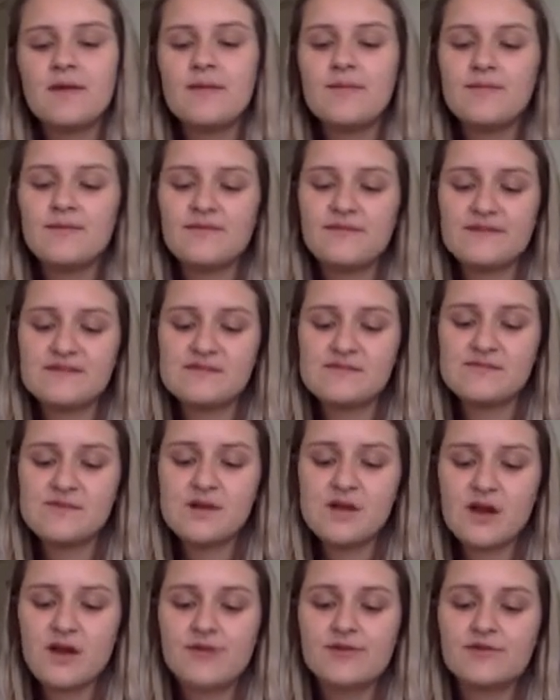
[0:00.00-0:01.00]
Professor
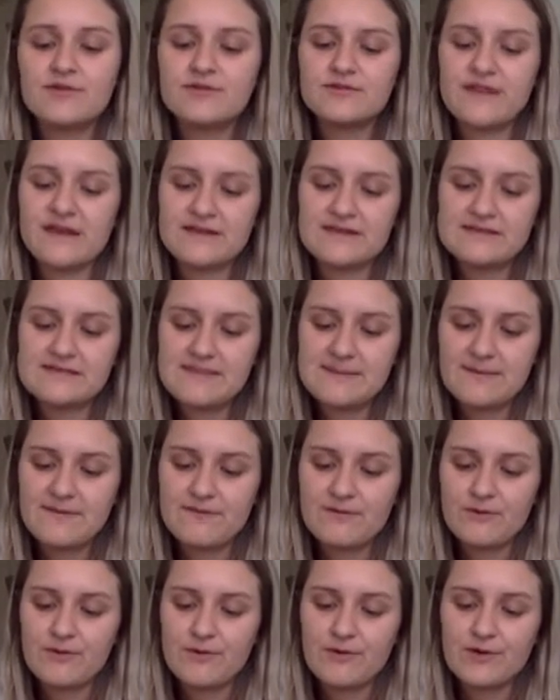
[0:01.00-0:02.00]
McGonagall now stepped
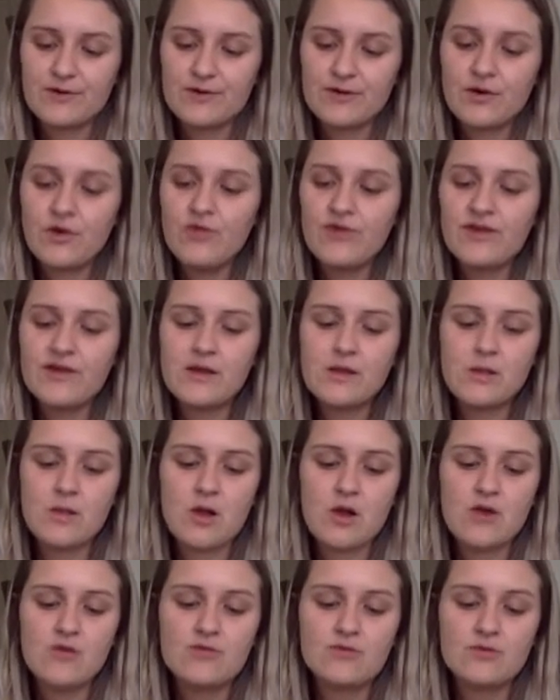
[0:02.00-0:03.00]
forward, holding a
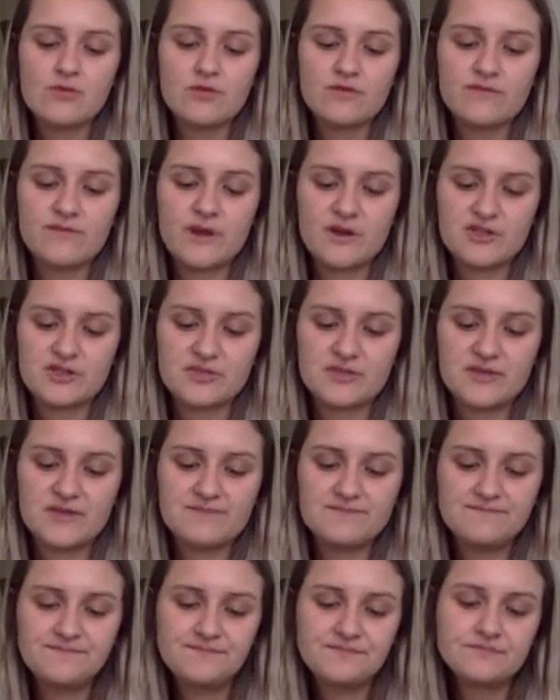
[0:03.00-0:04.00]
long roll of parchment.
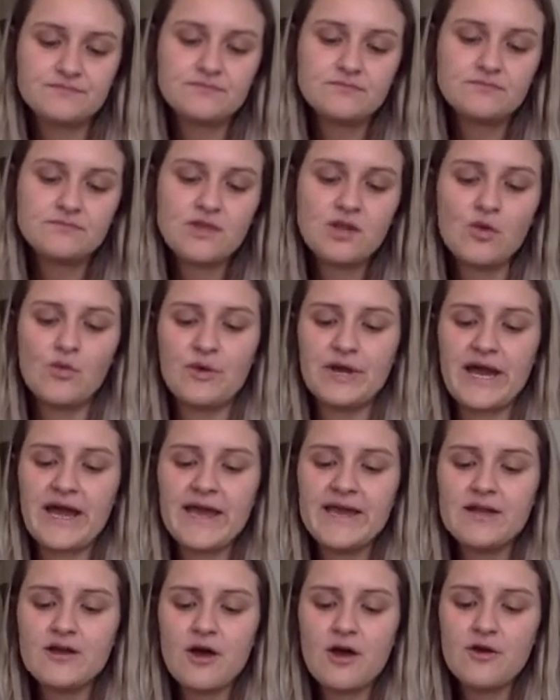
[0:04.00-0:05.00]
"When
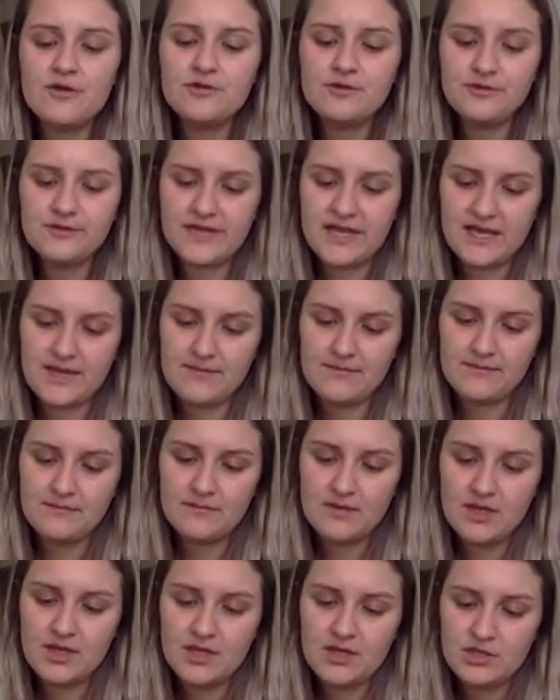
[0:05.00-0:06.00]
I call your name,
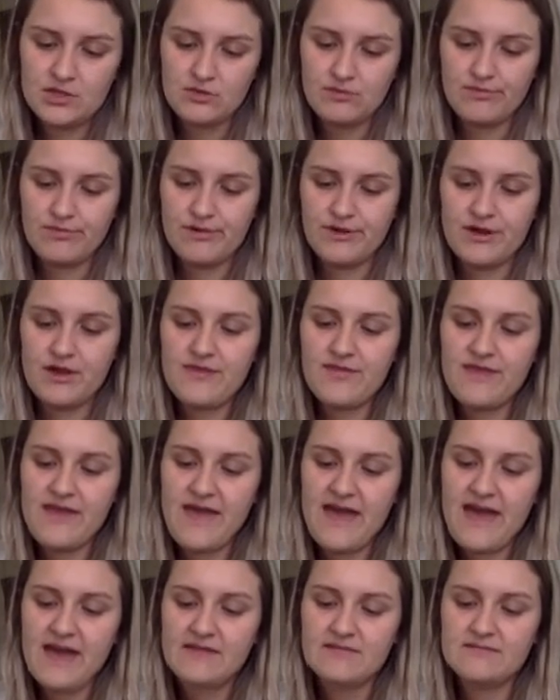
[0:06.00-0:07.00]
you will put on the
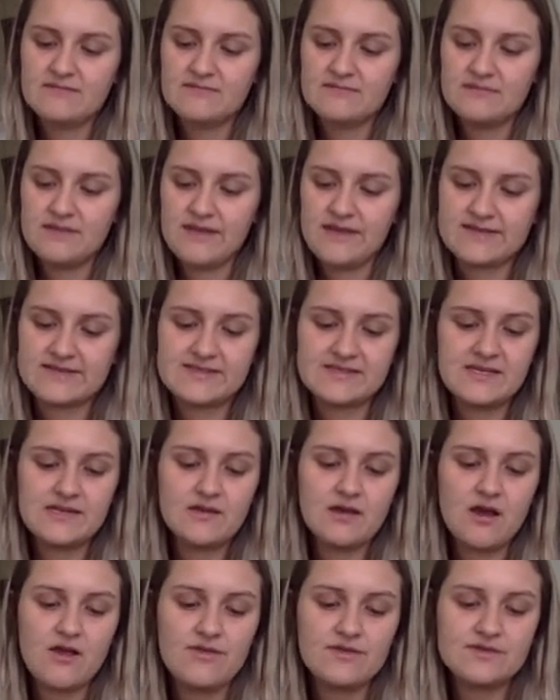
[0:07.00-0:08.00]
hat and sit
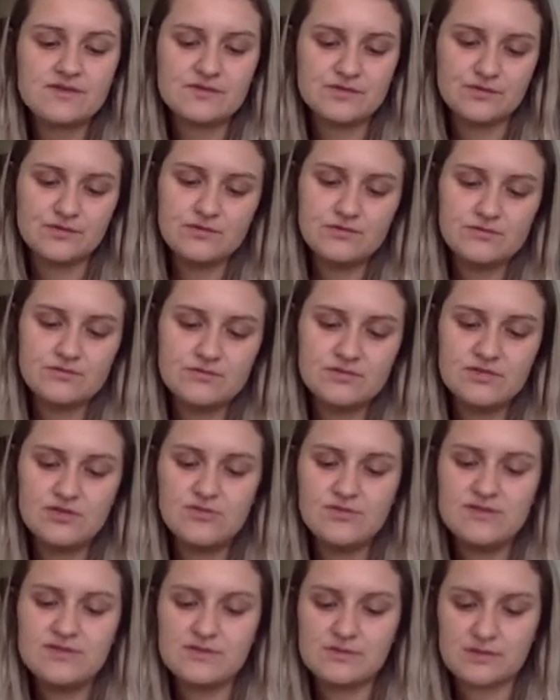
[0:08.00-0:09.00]
on the stool to
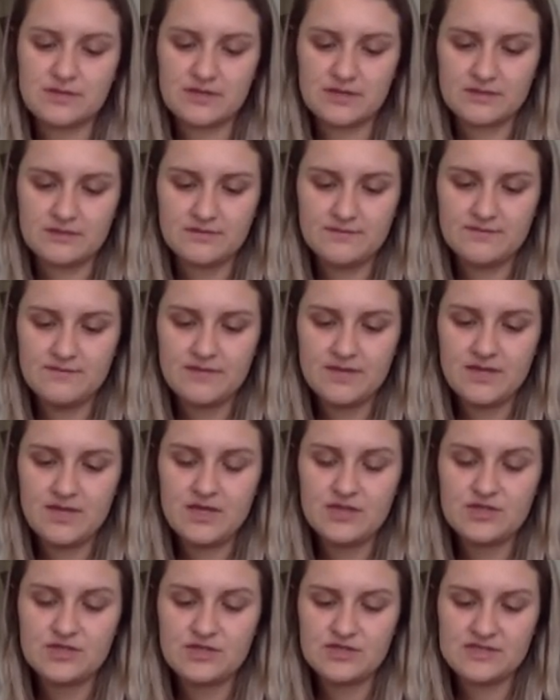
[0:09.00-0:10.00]
be sorted,"
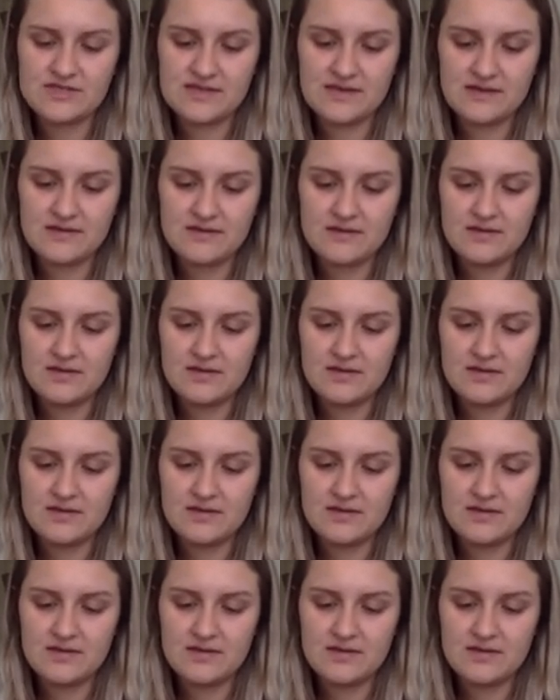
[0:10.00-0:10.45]
she said.